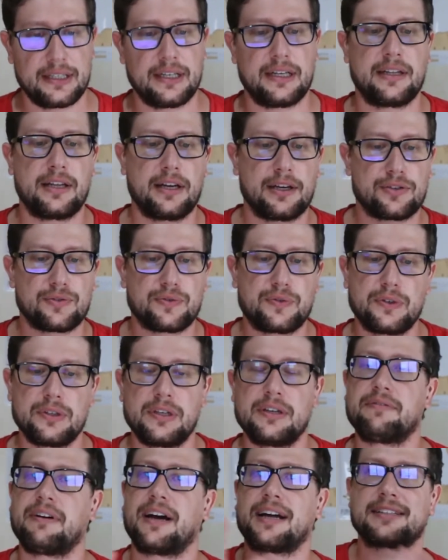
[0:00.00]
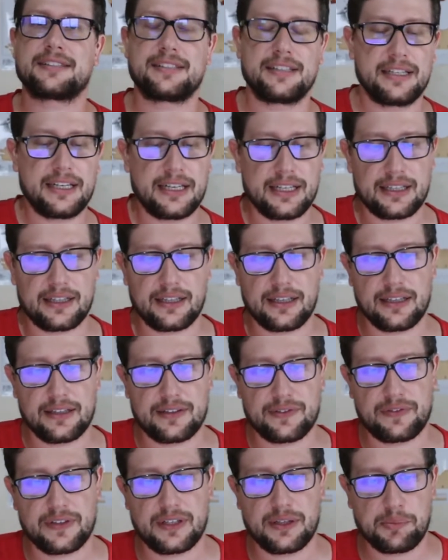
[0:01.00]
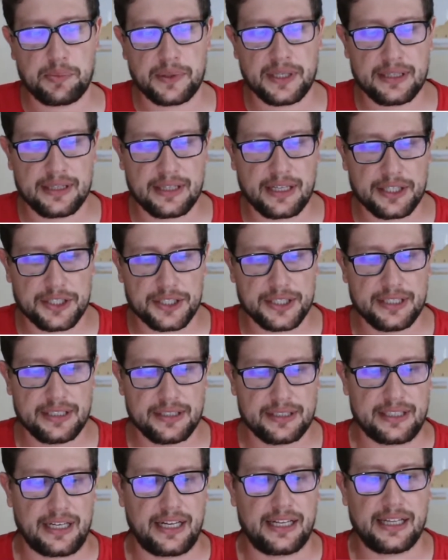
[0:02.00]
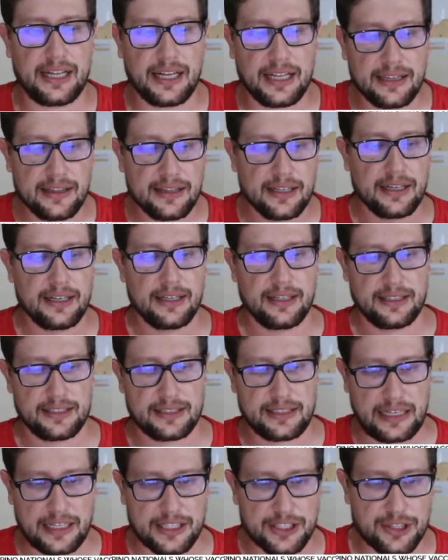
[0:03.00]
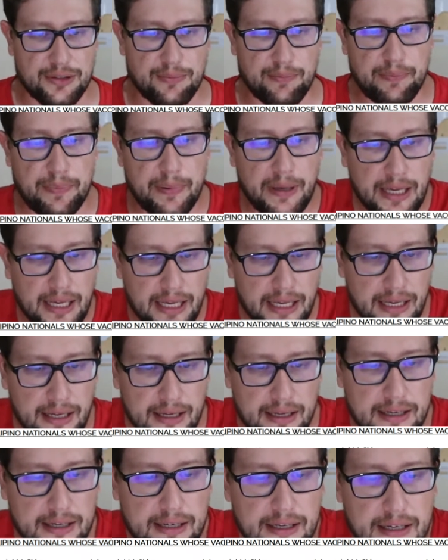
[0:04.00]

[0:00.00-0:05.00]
and there's fully vaccinated Filipino nationals, and then section B,